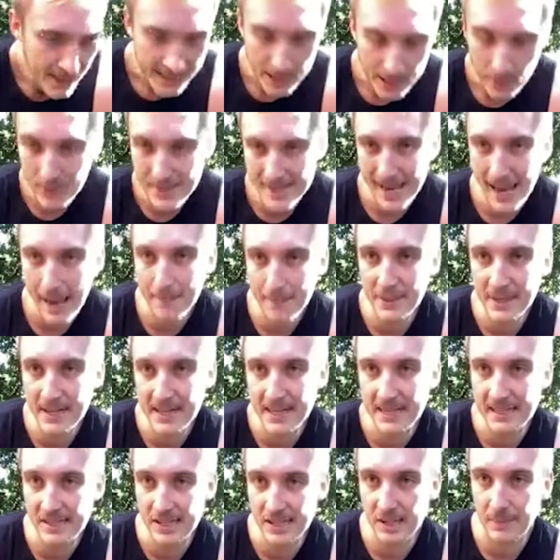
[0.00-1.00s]
Now what's
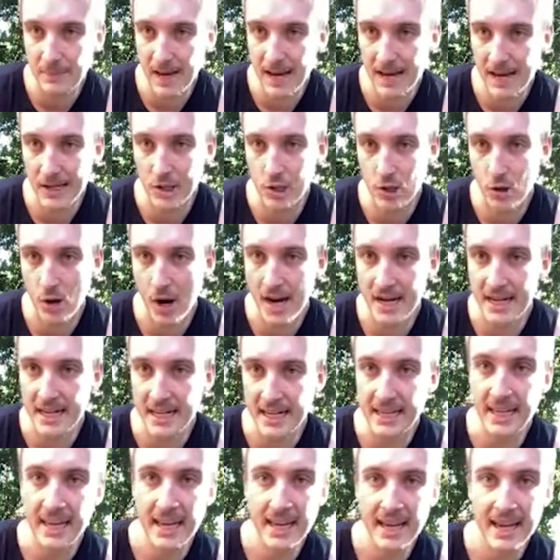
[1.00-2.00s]
happening in this Tabata
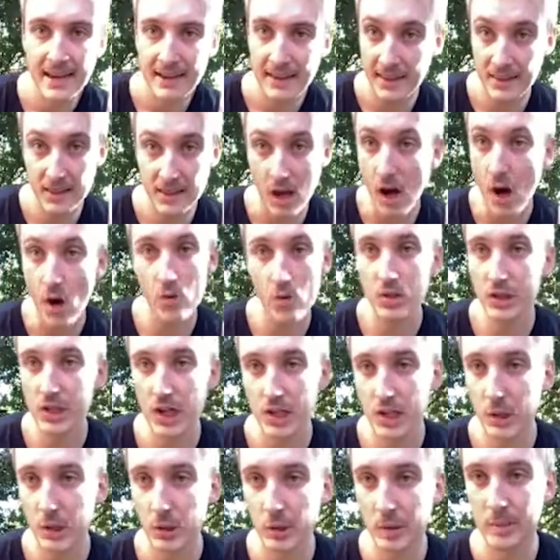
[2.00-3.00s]
training and the whole
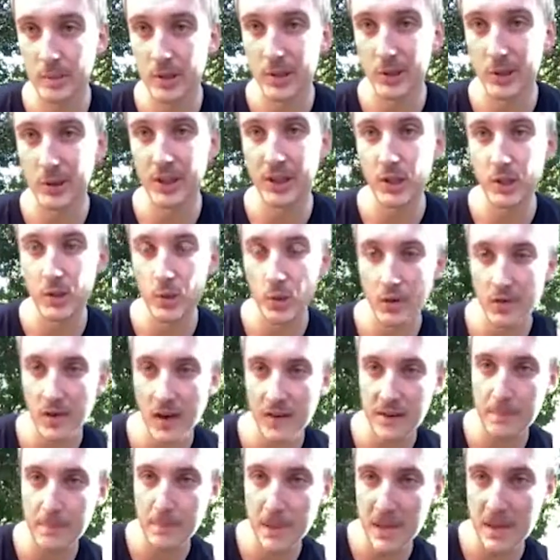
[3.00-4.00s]
session that we've been doing You're sort of
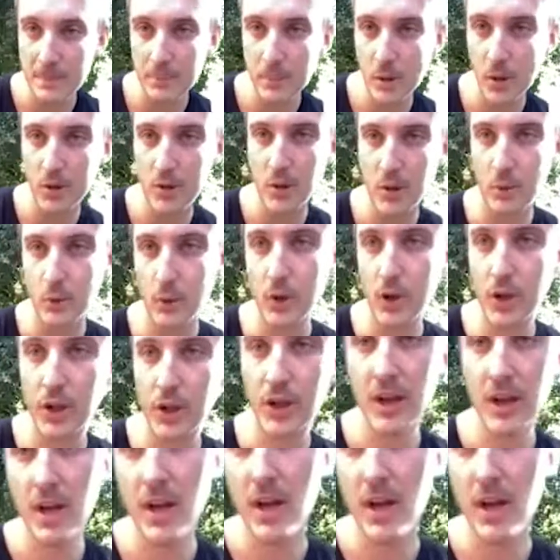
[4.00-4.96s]
having big blocks of work